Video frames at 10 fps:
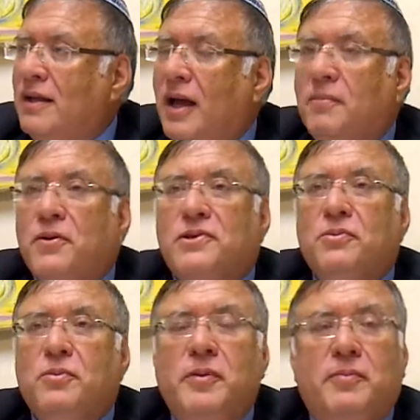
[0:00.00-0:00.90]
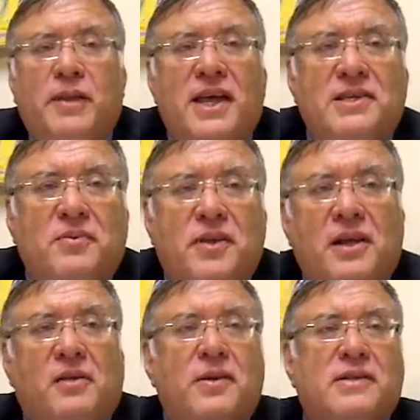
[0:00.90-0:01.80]
A person will be blessed with
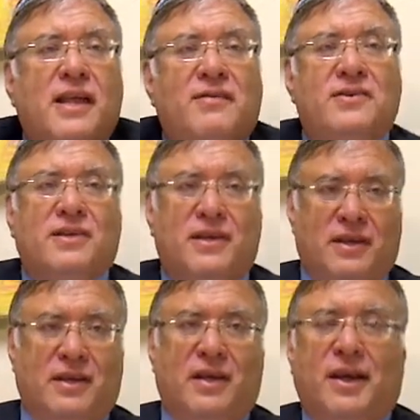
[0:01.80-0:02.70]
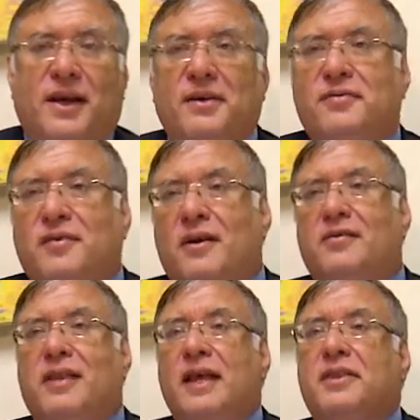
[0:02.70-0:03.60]
increased levels of
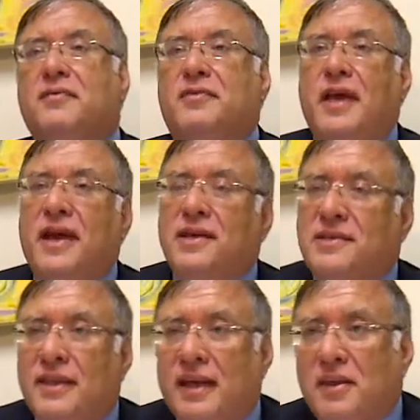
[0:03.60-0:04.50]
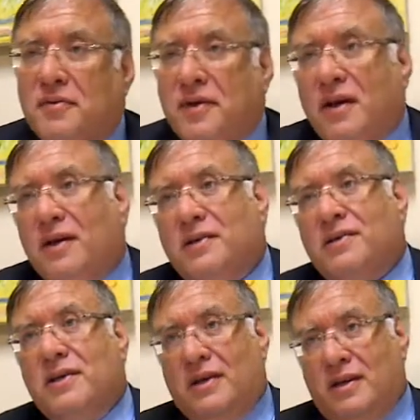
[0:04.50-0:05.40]
length of days and length of years.
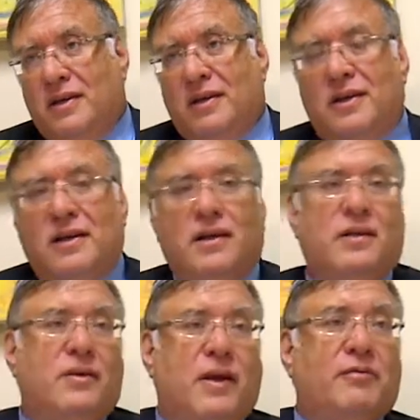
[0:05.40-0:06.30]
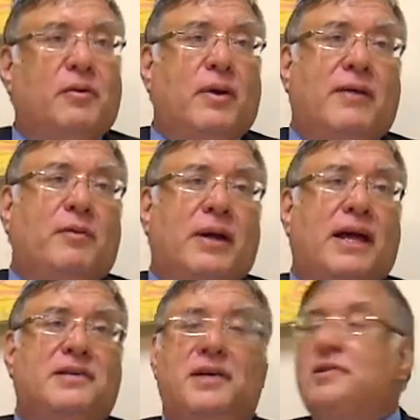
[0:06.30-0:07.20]
Everyone
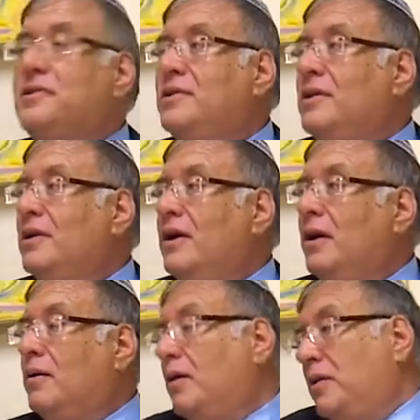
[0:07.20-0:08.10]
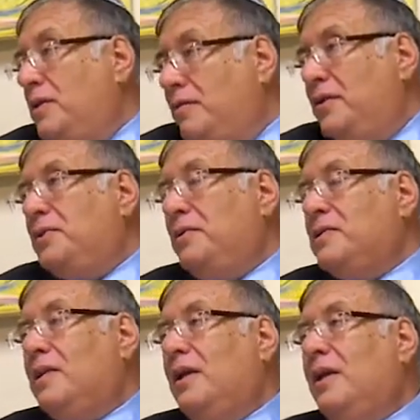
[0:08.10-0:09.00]
has his or her individual
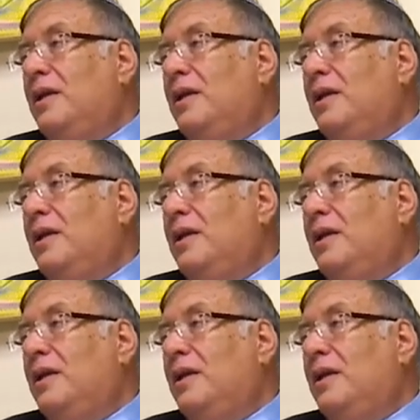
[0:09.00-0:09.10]
study.